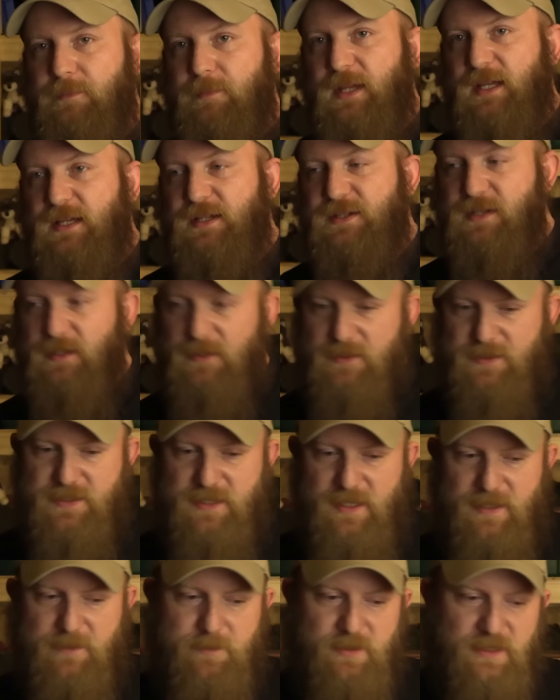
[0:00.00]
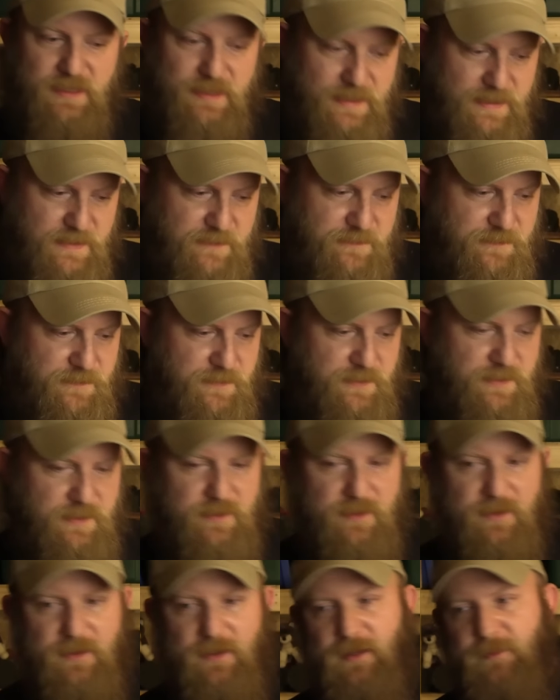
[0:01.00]
because there is a belief
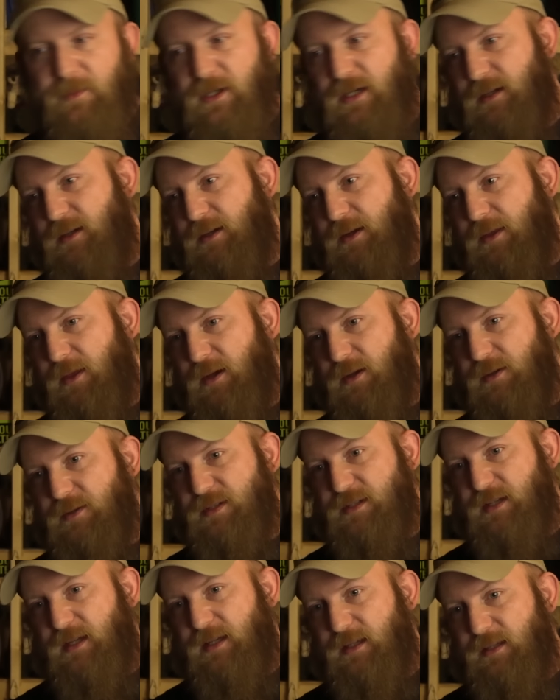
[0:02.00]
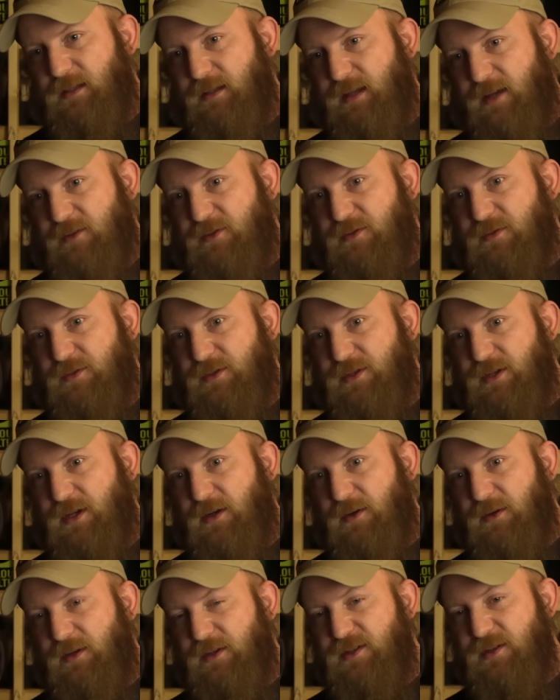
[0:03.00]
among those in national
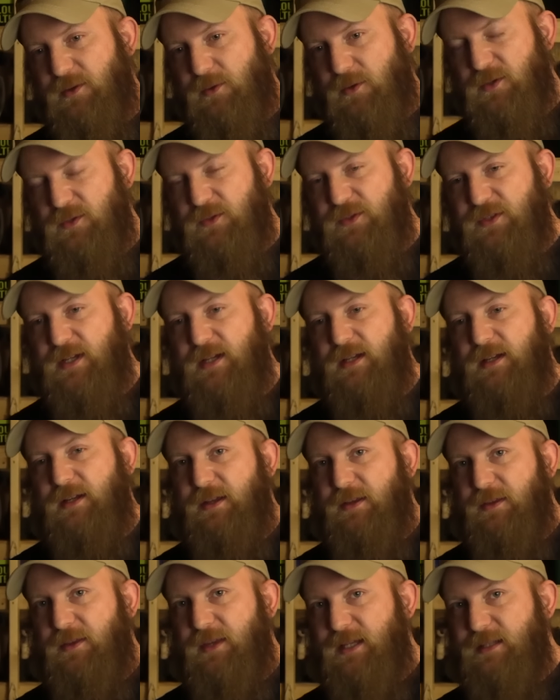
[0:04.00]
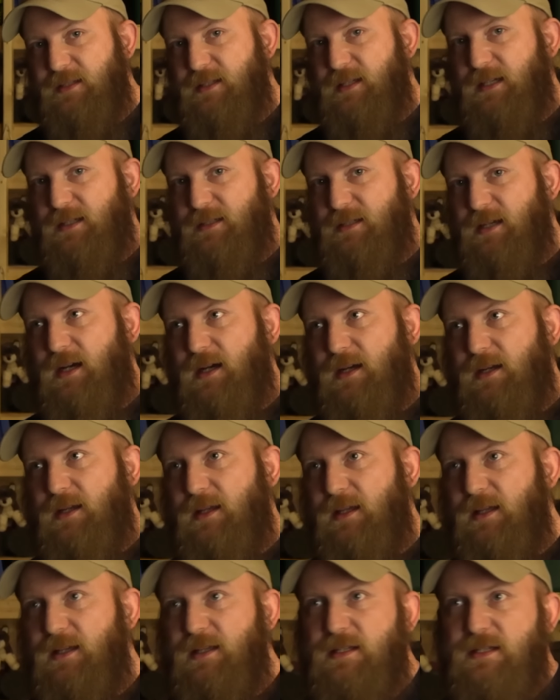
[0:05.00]
security circles that
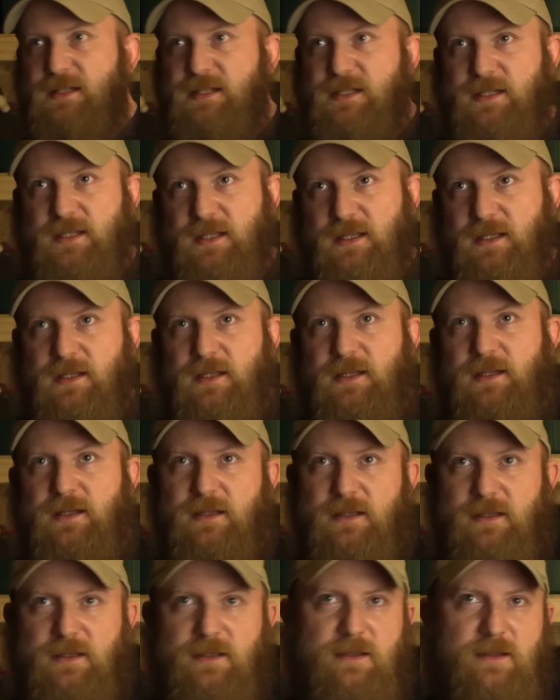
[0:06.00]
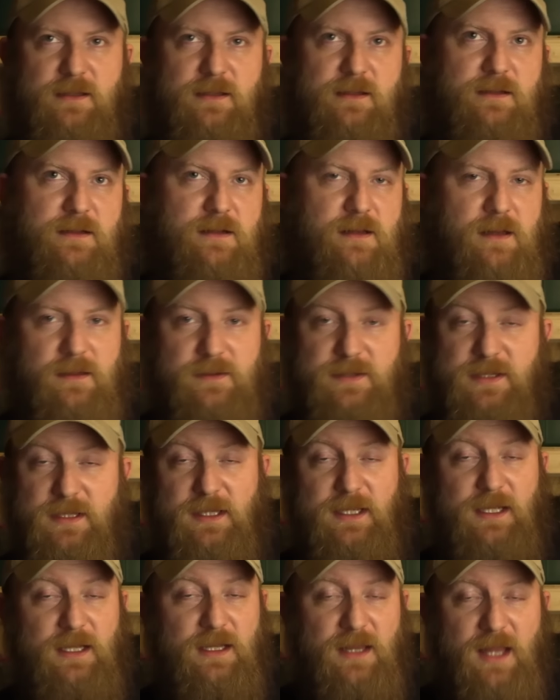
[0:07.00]
TikTok is
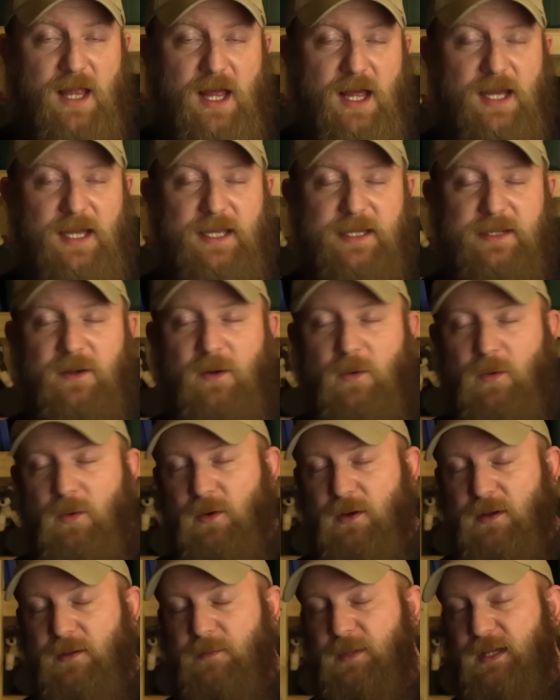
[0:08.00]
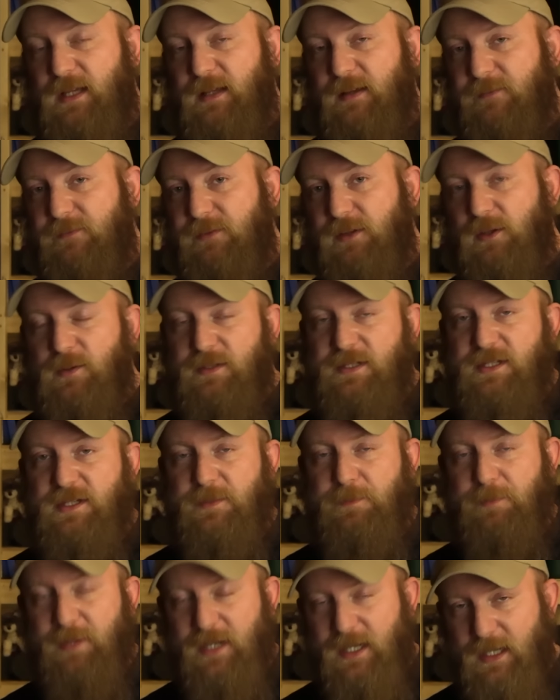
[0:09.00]
closely aligned or could be
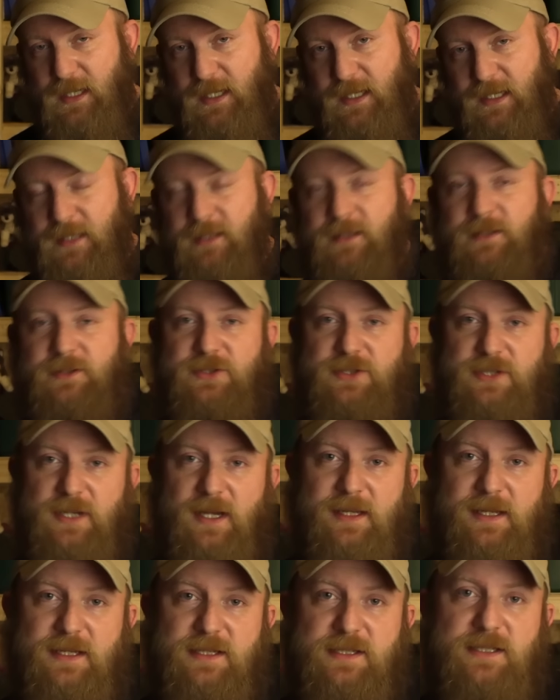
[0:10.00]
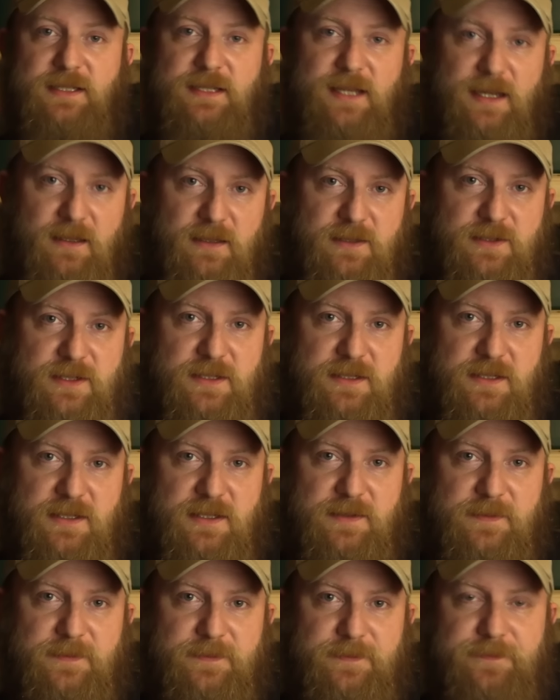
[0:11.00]
influenced by Chinese
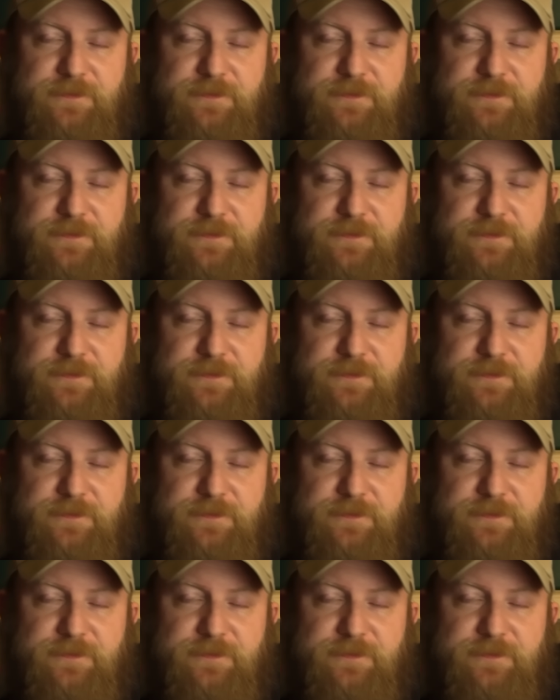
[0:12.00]
intelligence.